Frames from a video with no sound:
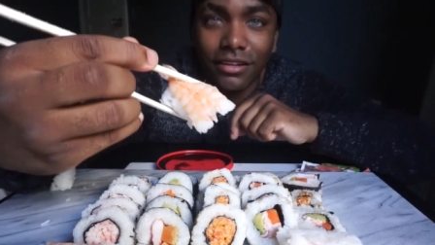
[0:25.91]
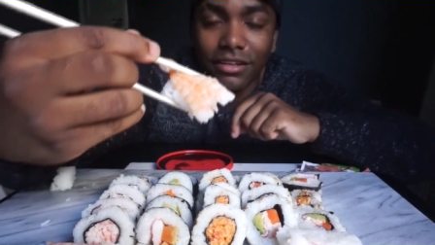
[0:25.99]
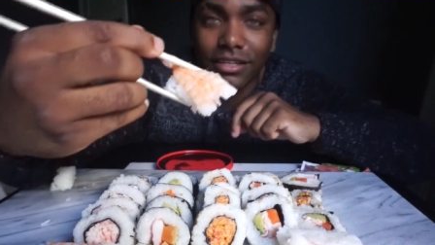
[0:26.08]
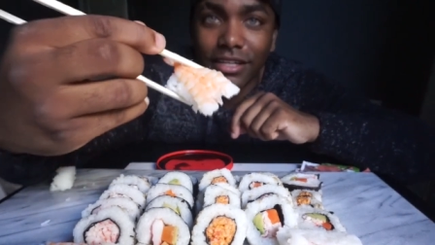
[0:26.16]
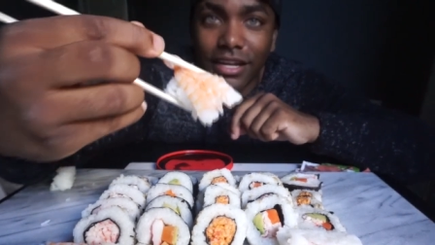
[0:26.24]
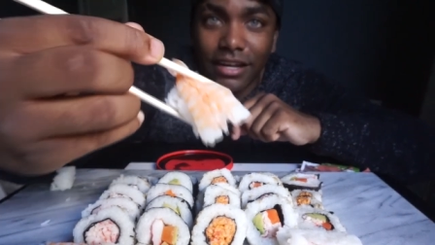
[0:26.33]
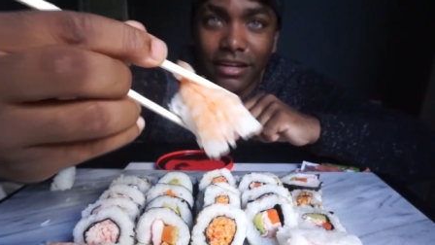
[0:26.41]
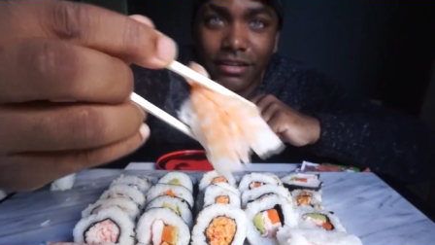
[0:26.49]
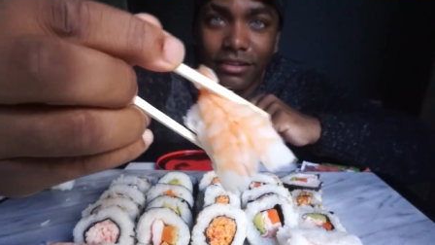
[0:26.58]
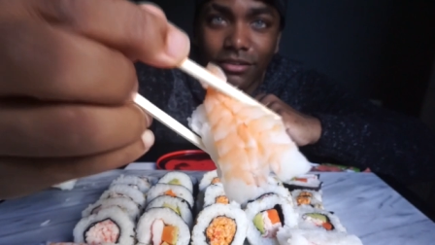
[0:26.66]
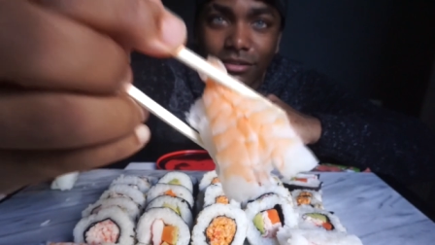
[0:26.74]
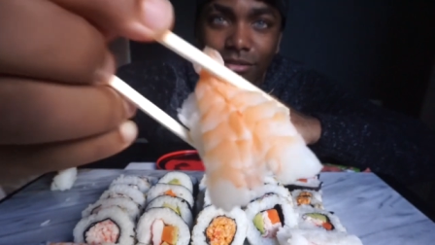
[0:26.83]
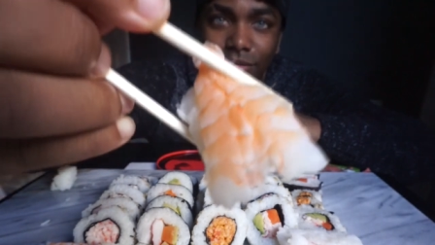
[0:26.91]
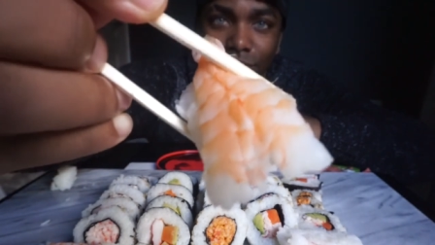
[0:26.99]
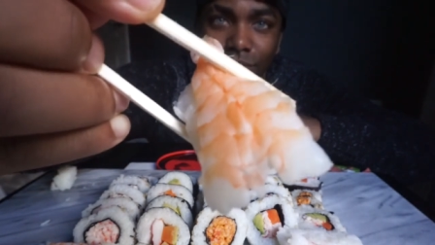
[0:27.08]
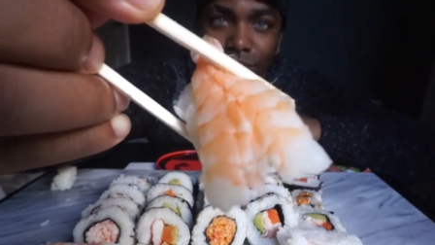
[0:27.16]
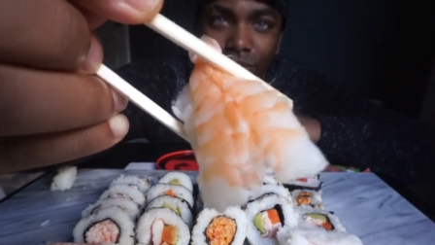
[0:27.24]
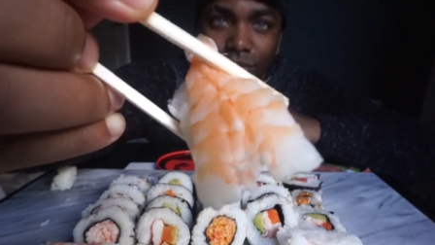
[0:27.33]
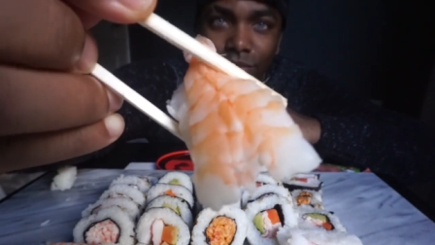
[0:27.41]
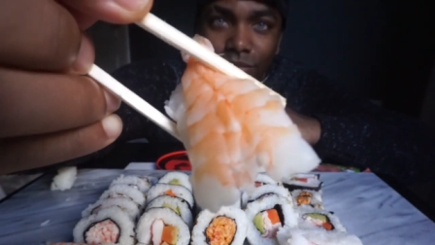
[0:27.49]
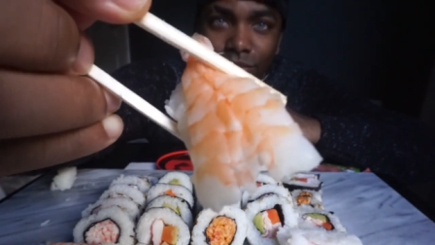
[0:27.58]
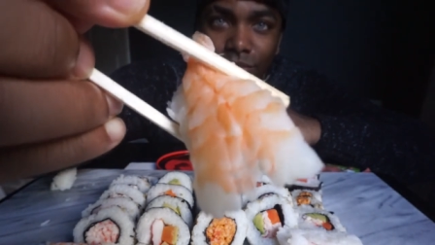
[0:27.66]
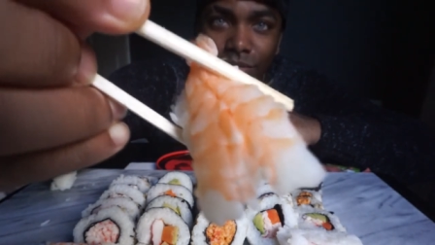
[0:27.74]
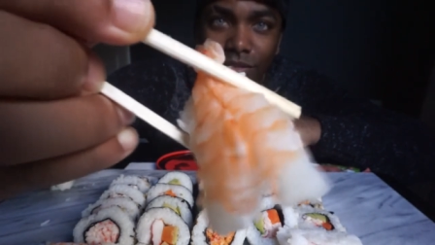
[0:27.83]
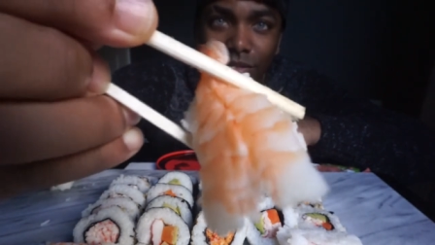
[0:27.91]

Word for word: Look at that. Ooh.